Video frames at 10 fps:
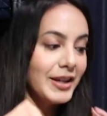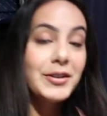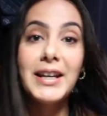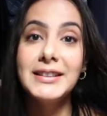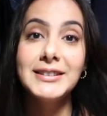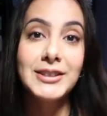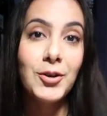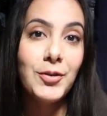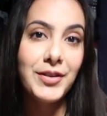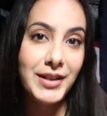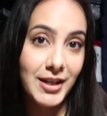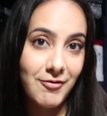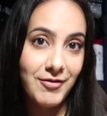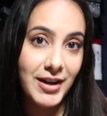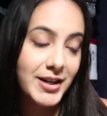Okay, so the
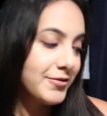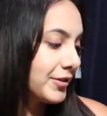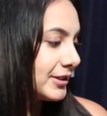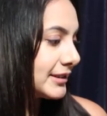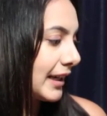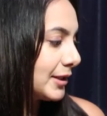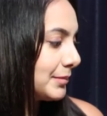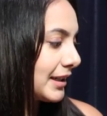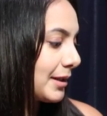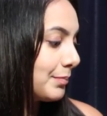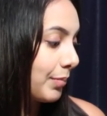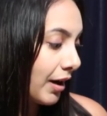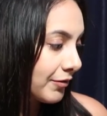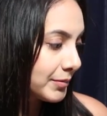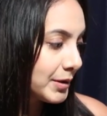very first item that I
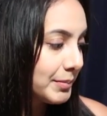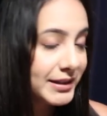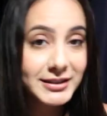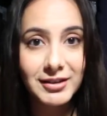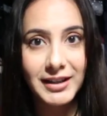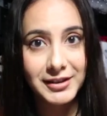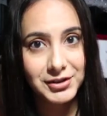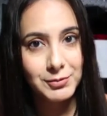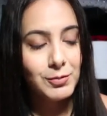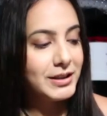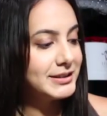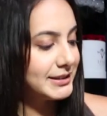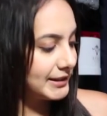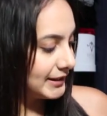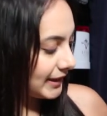bought from the men's collection was
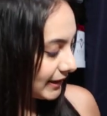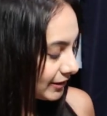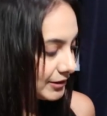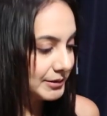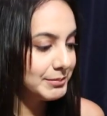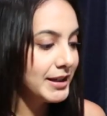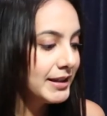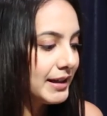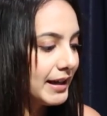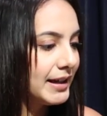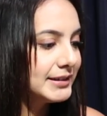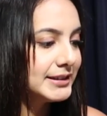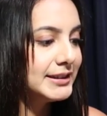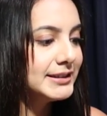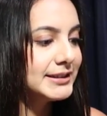in Italy, and
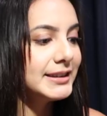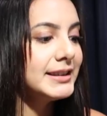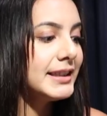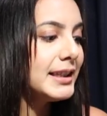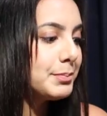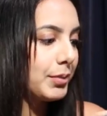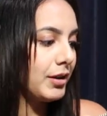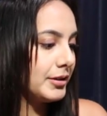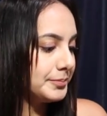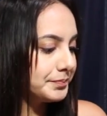it is the Keepall